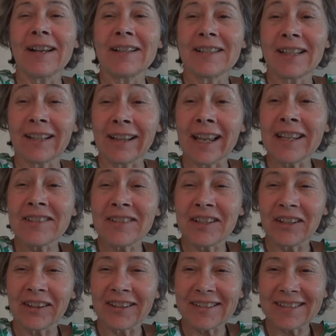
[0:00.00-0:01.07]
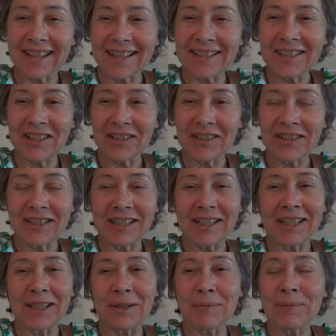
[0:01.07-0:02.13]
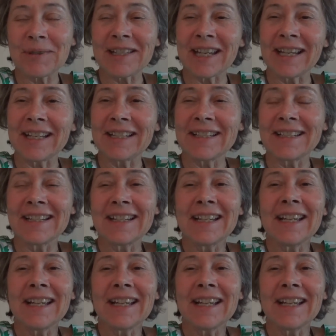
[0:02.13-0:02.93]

celestial ascension teams and